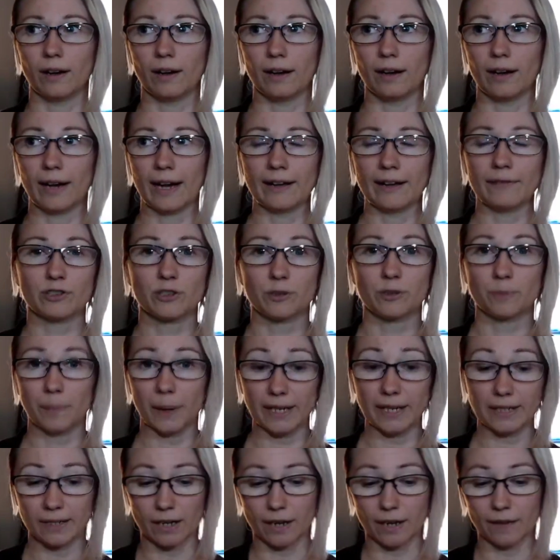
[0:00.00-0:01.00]
I've
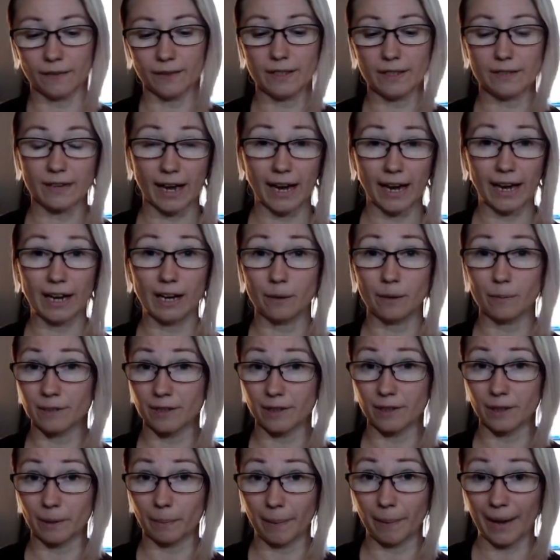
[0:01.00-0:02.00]
spent on these items
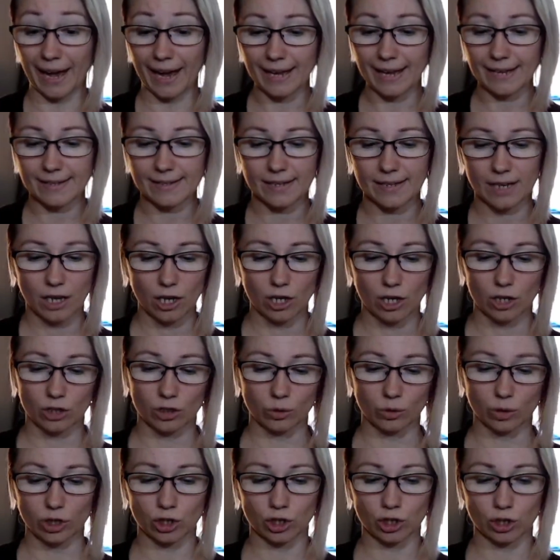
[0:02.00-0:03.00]
in the past.
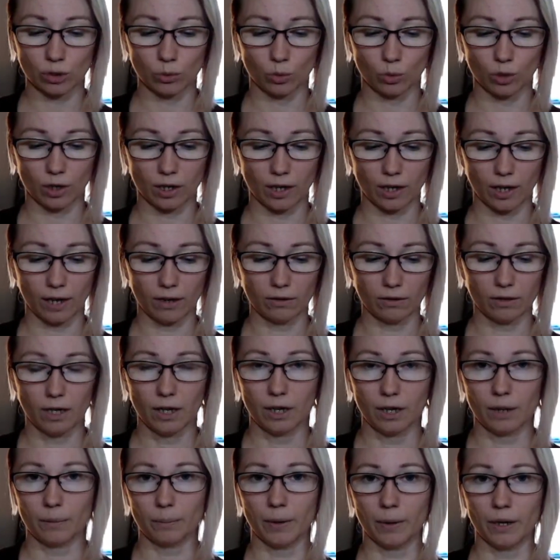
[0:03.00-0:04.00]
So it should work out,
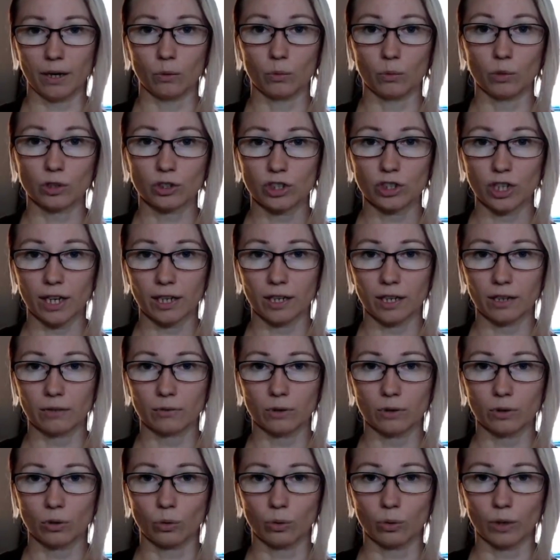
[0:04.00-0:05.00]
but we'll check in
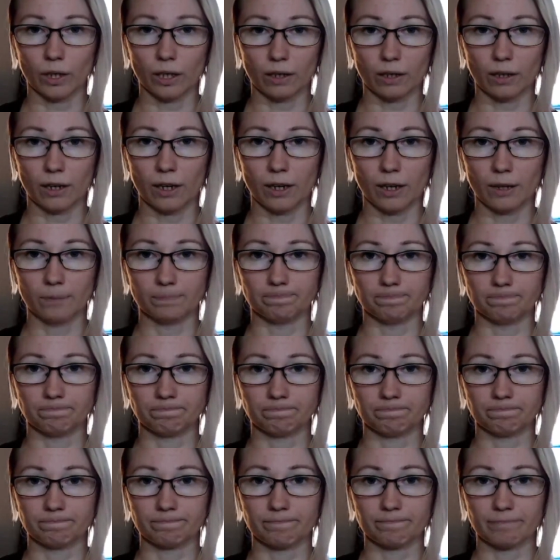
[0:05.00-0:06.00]
real quick
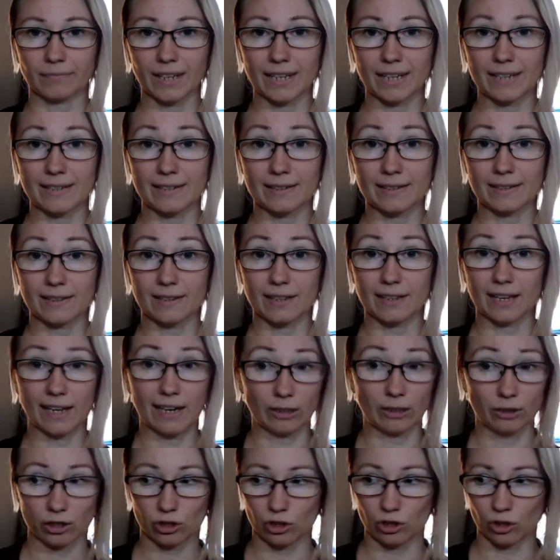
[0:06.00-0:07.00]
and
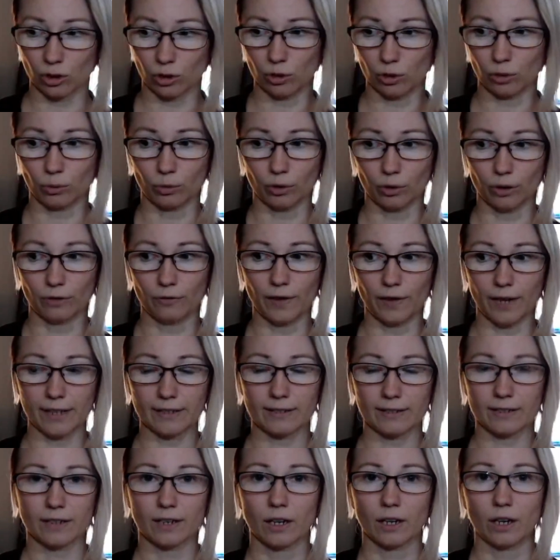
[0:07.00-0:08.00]
I'll just show you real
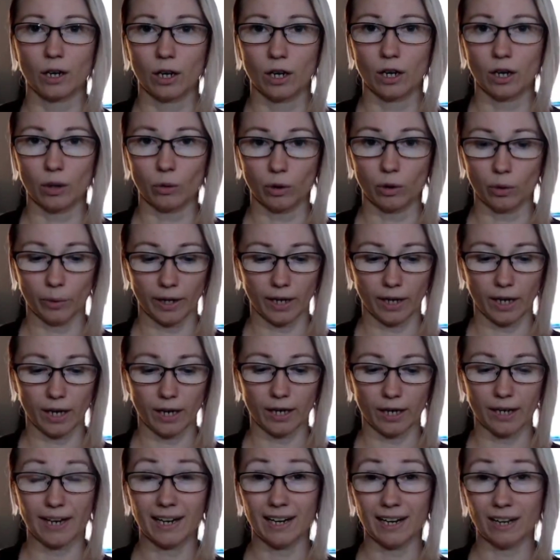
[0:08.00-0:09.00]
fast what we
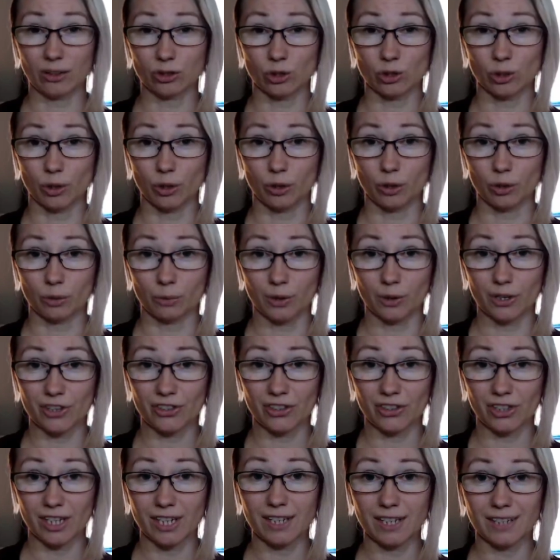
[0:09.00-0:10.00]
got, and I'll show you the
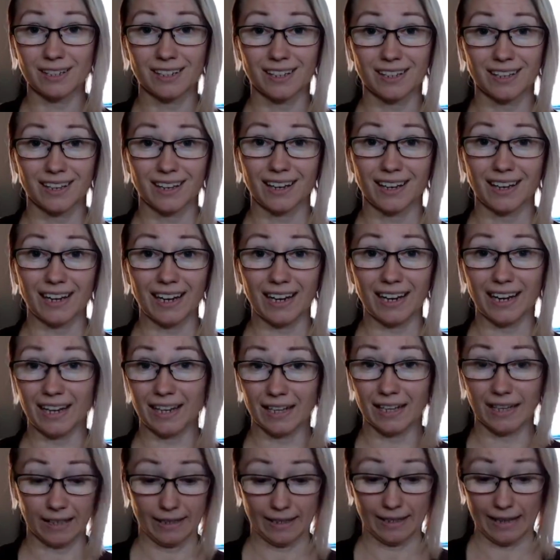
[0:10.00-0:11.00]
receipt,
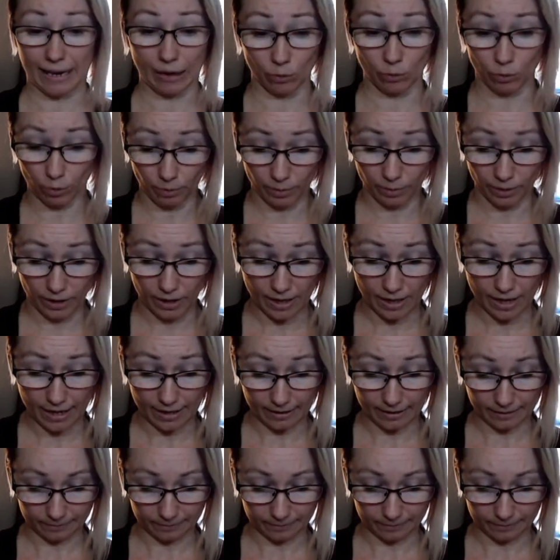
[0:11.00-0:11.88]
and then that will be that.